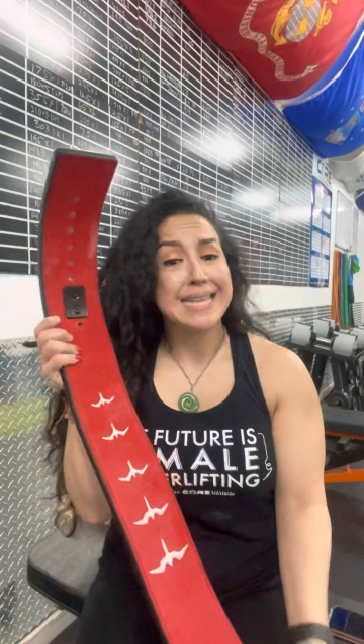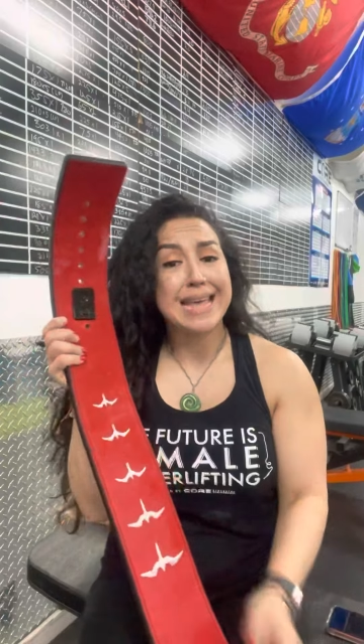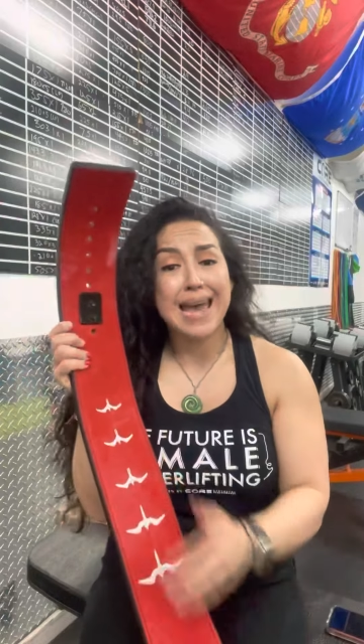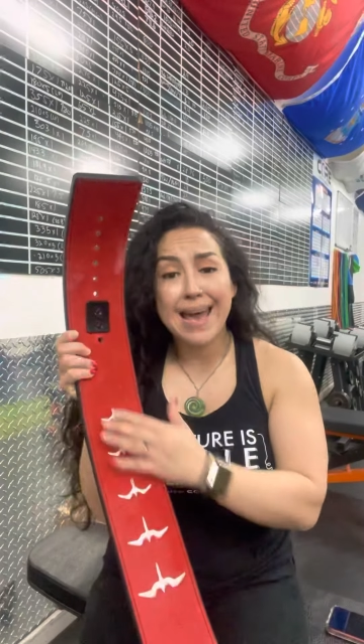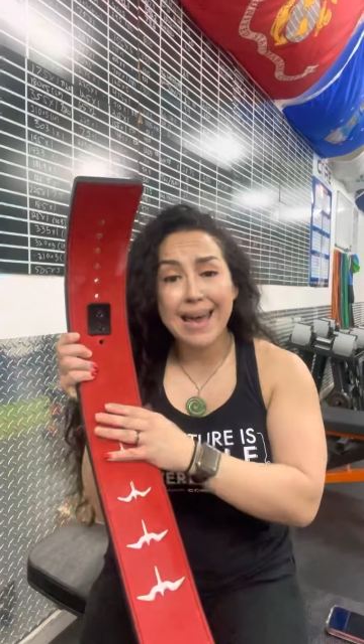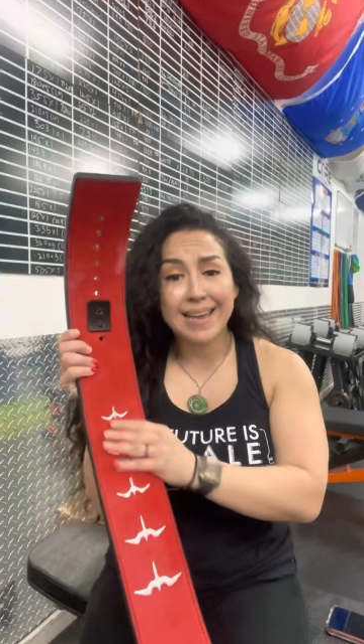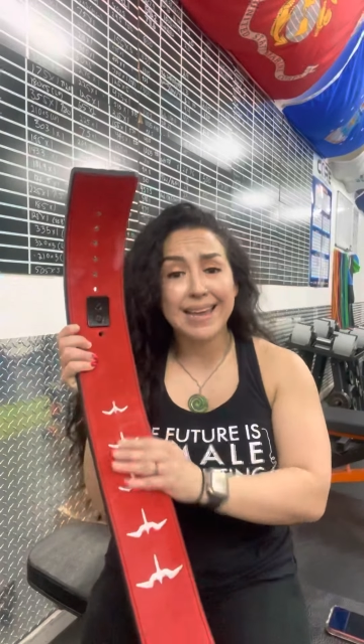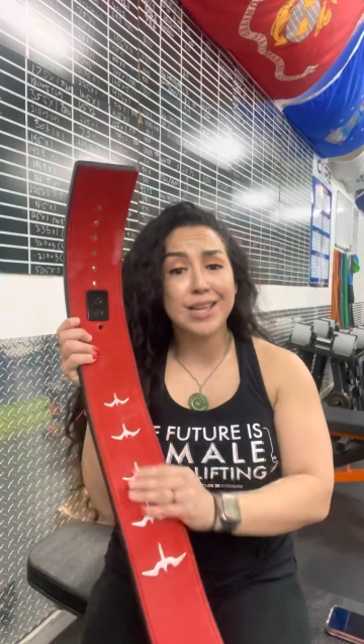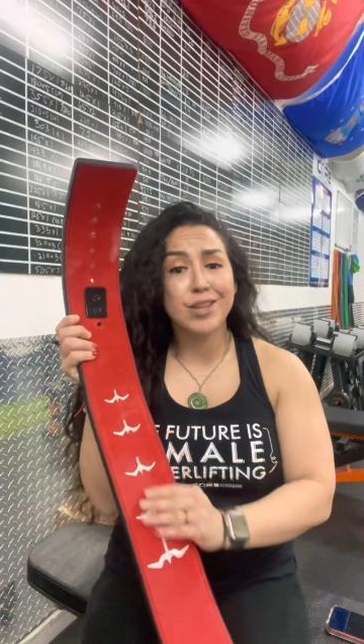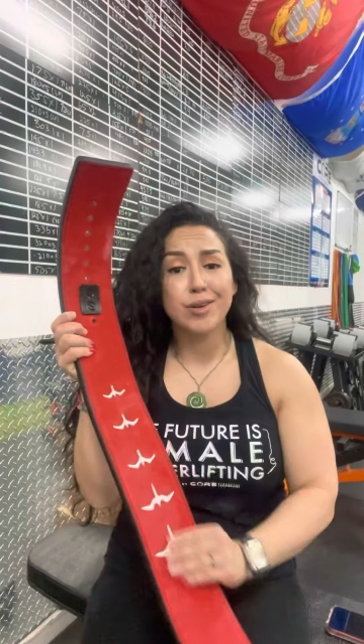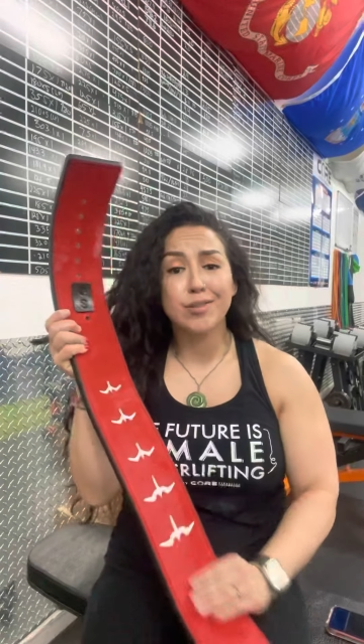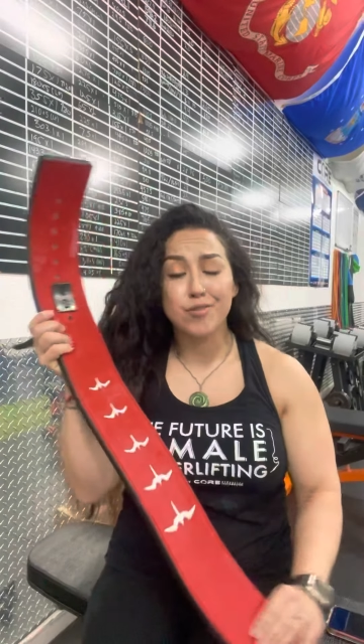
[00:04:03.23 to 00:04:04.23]
heck. It
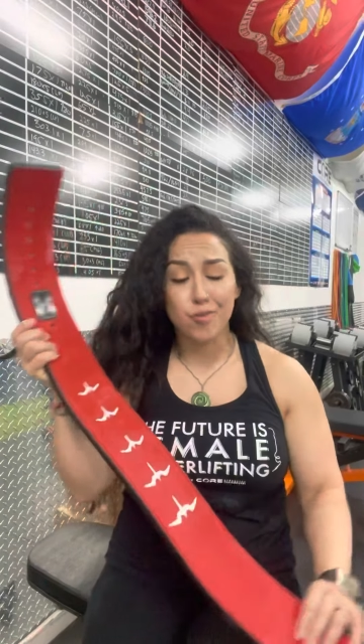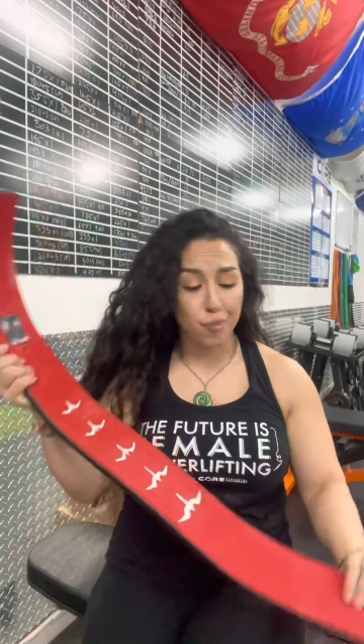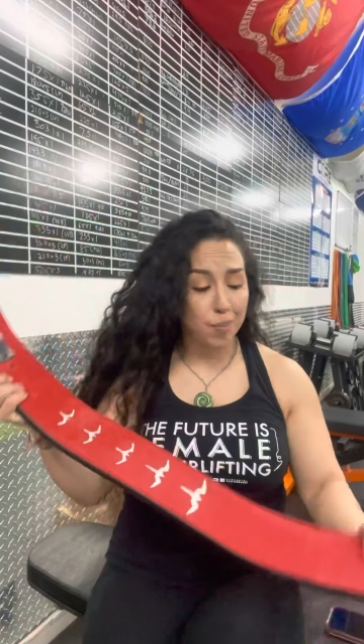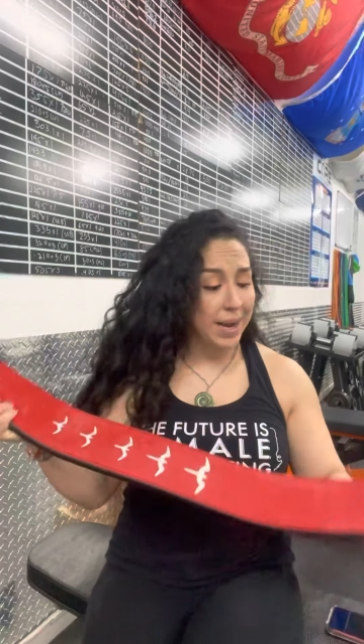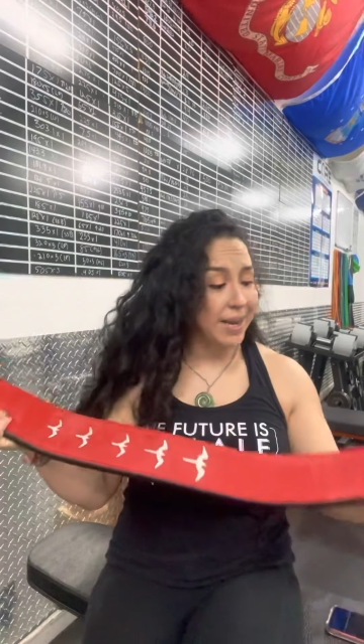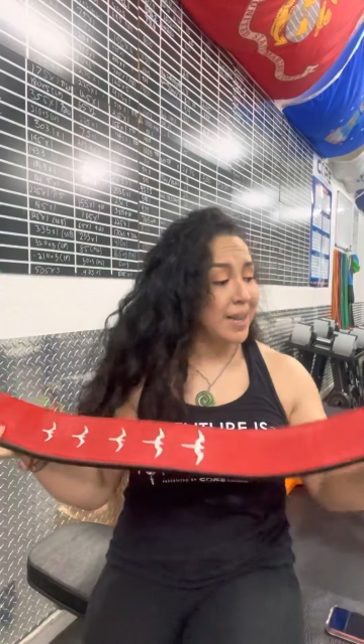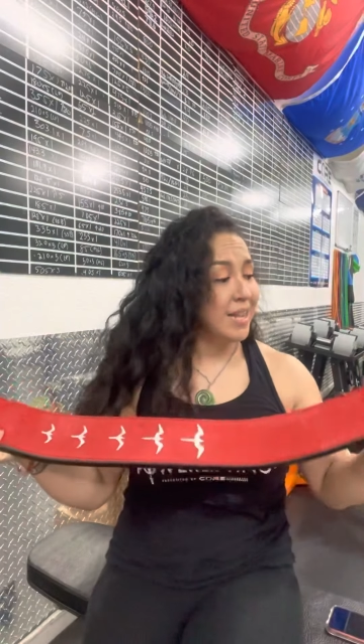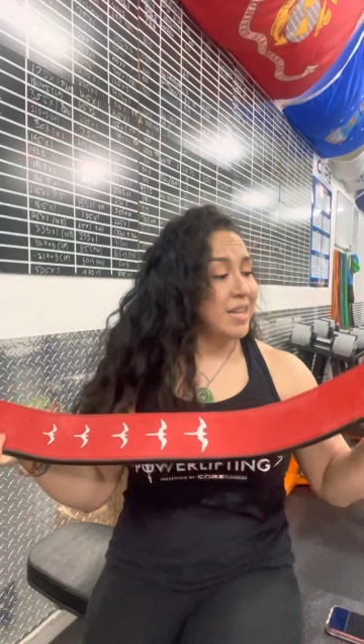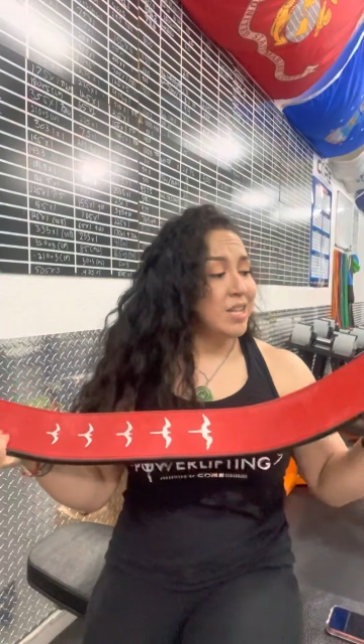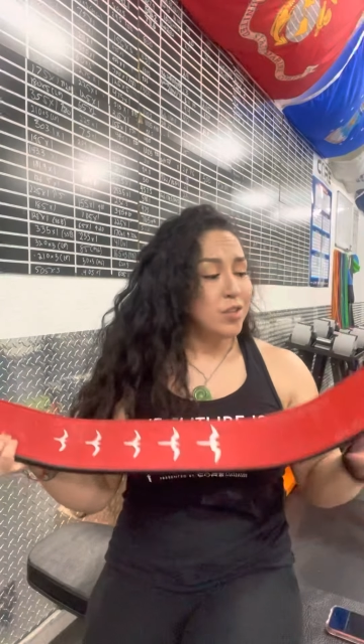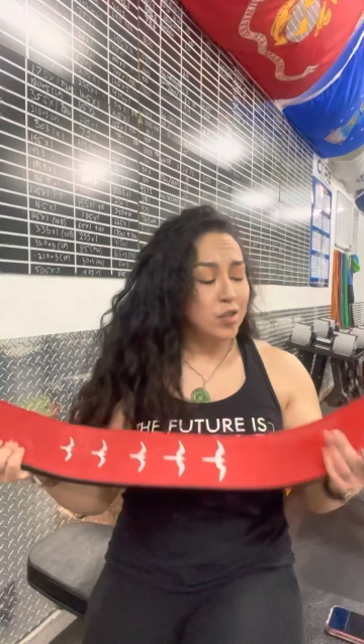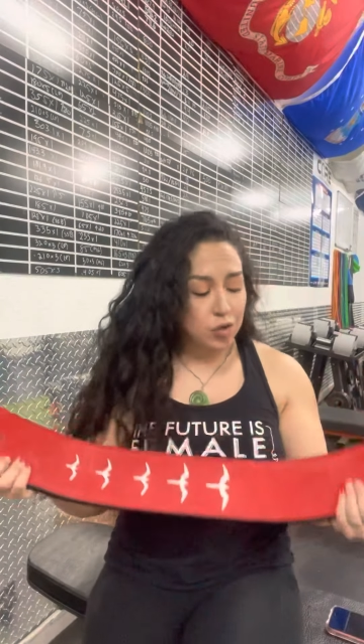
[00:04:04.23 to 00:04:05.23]
looks great,
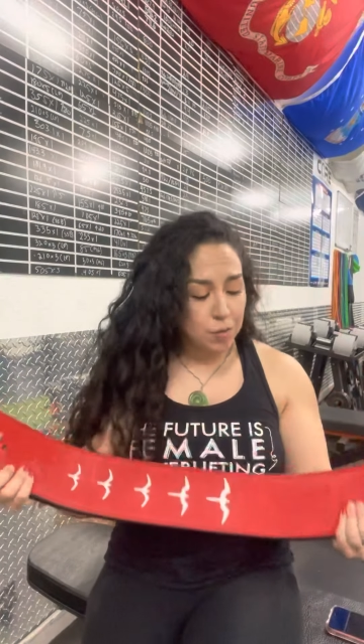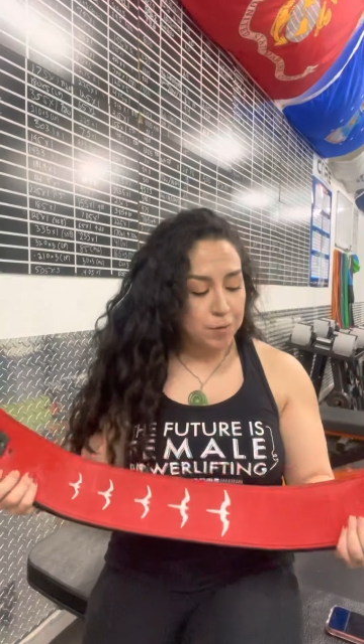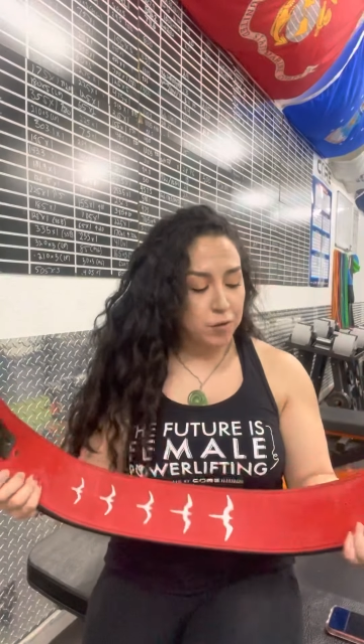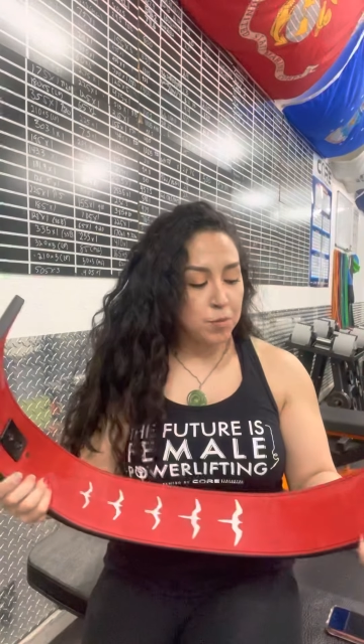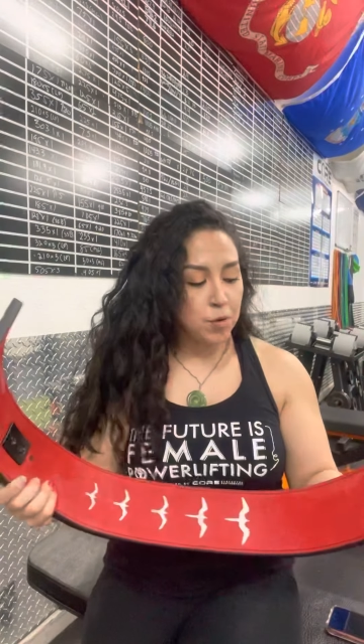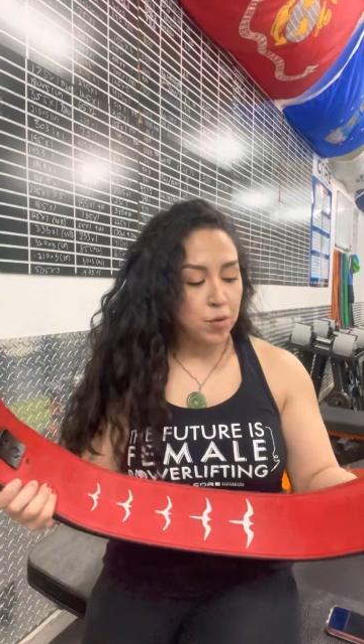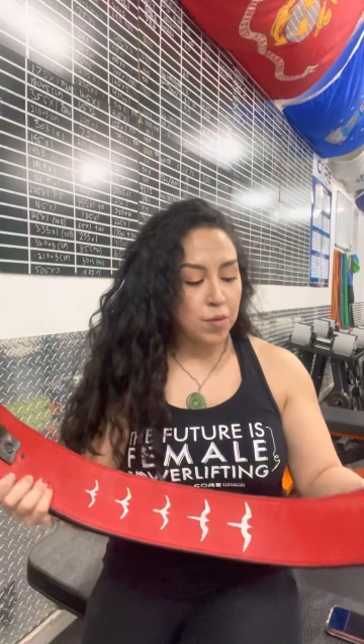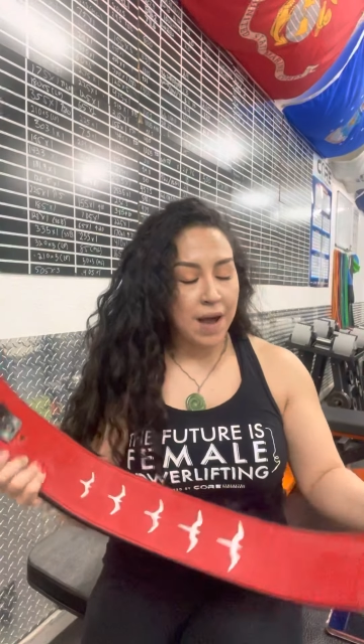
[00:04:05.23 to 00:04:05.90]
super smooth.